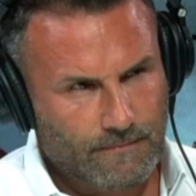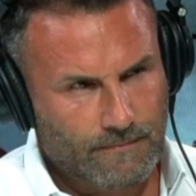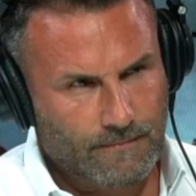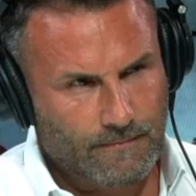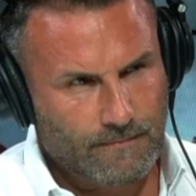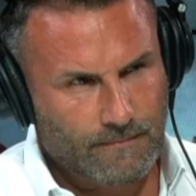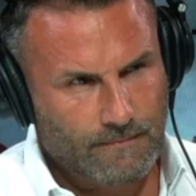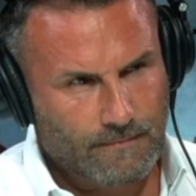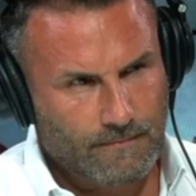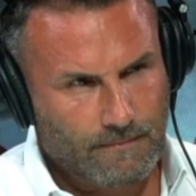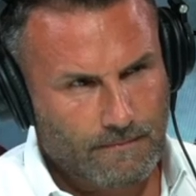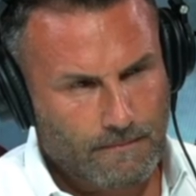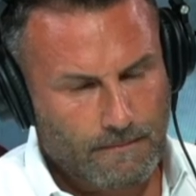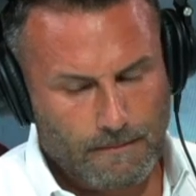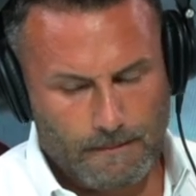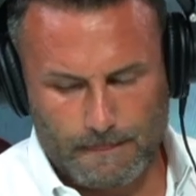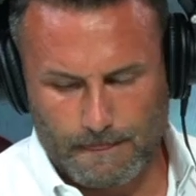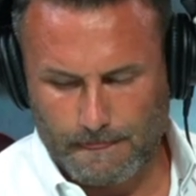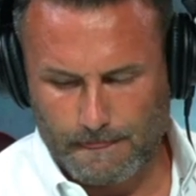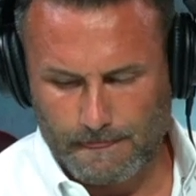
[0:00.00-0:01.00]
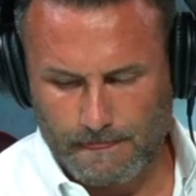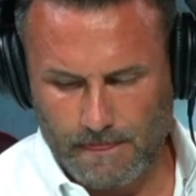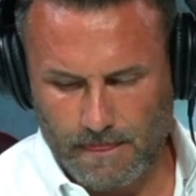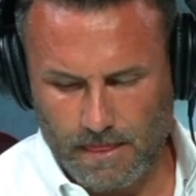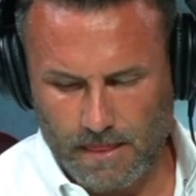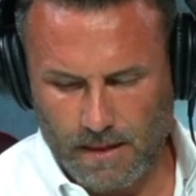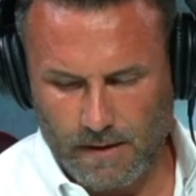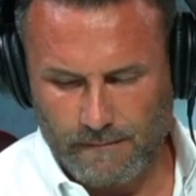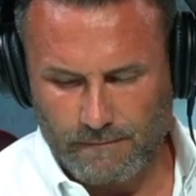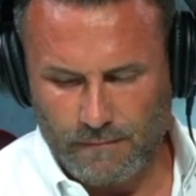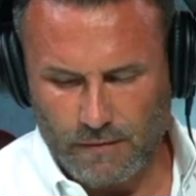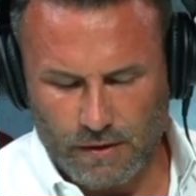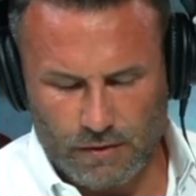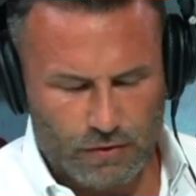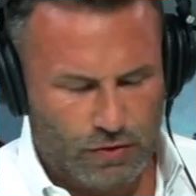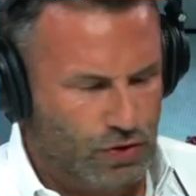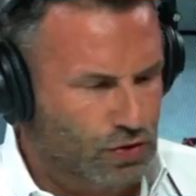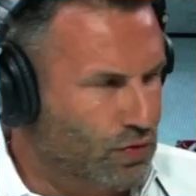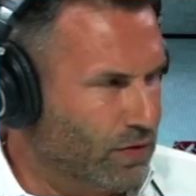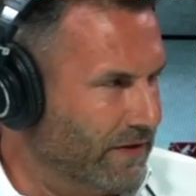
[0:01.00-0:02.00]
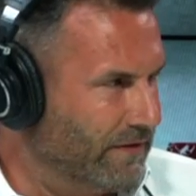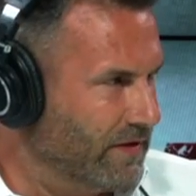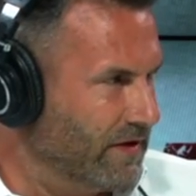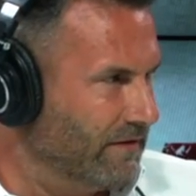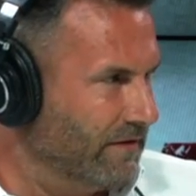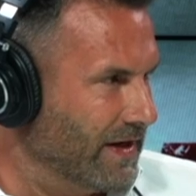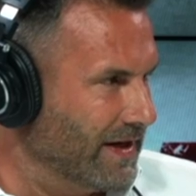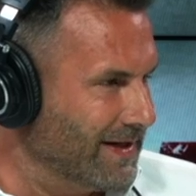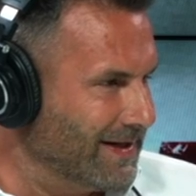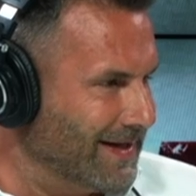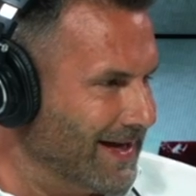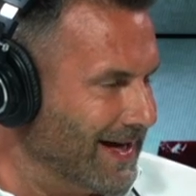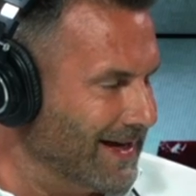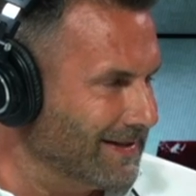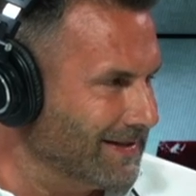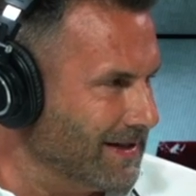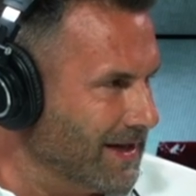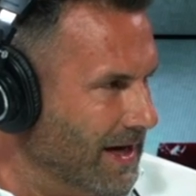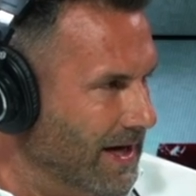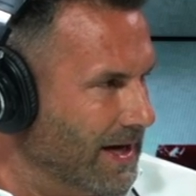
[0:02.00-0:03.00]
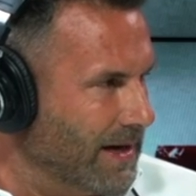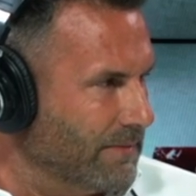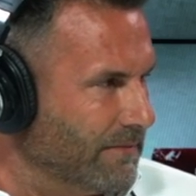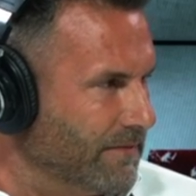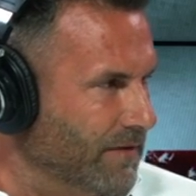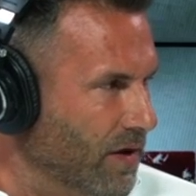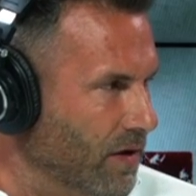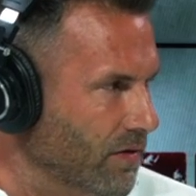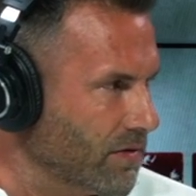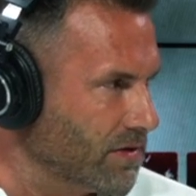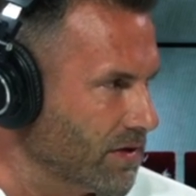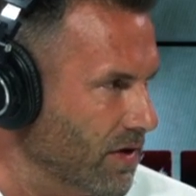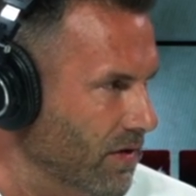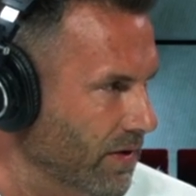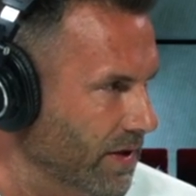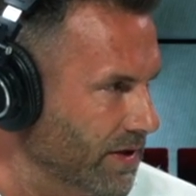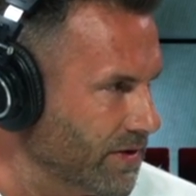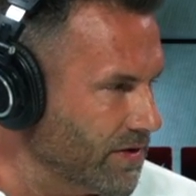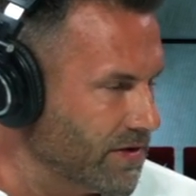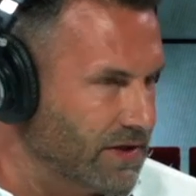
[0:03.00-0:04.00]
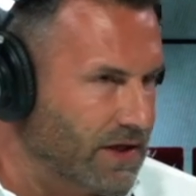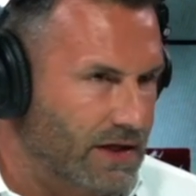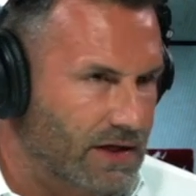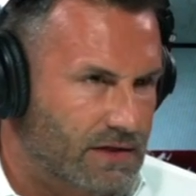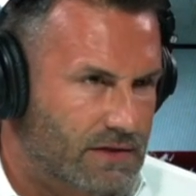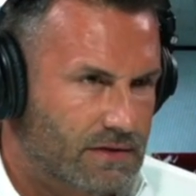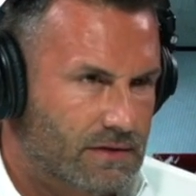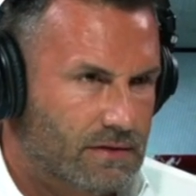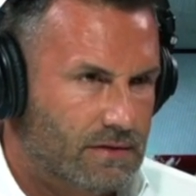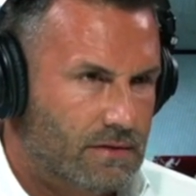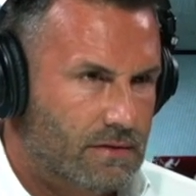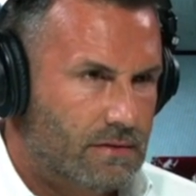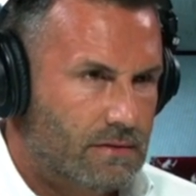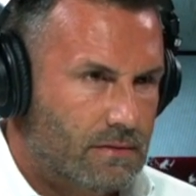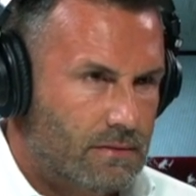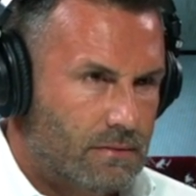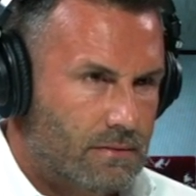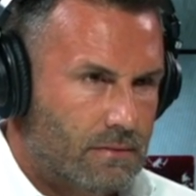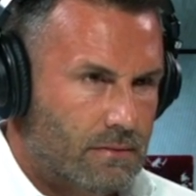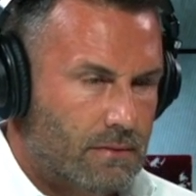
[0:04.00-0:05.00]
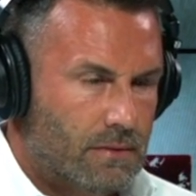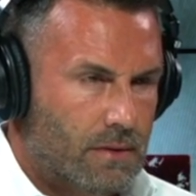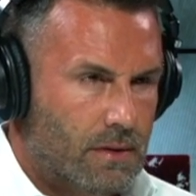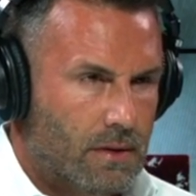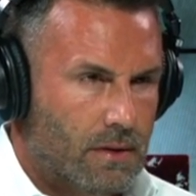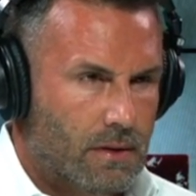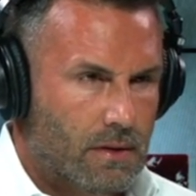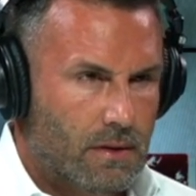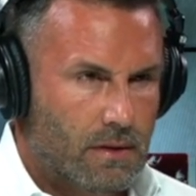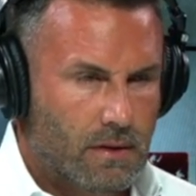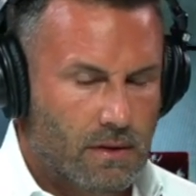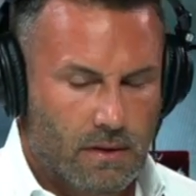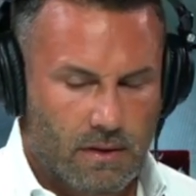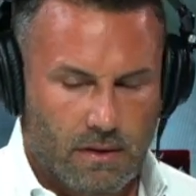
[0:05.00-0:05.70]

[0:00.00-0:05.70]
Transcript: Drivenevent.com. Drivenevent.com, folks. Or, Go or, get your tickets. Or send me an Instagram DM. I